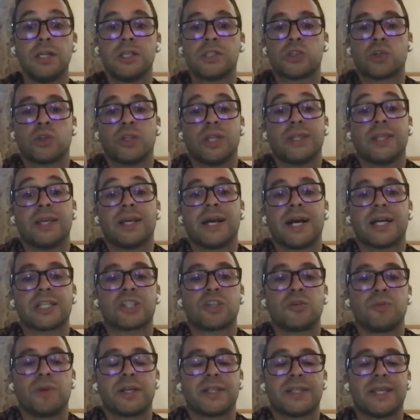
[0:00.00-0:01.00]
so that the
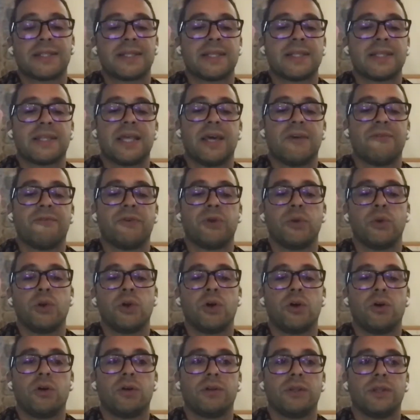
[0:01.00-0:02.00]
customer doesn't have,
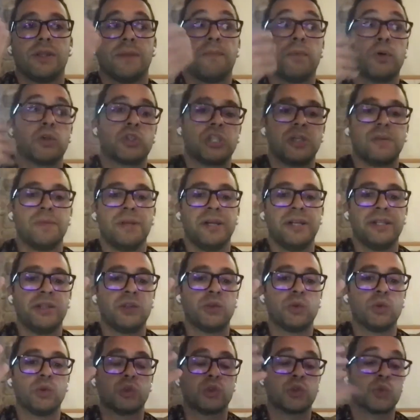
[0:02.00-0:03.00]
the
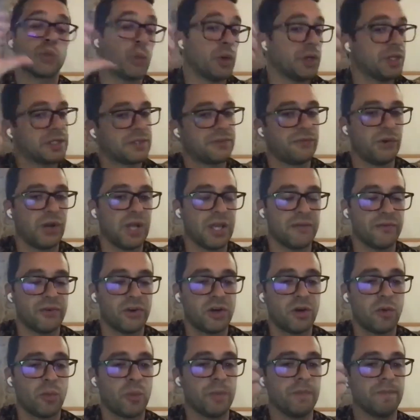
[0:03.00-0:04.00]
possibility to switch
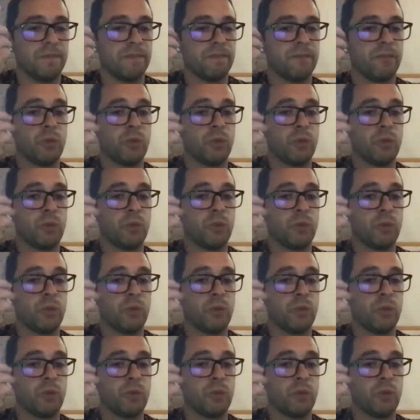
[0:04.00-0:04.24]
flavor,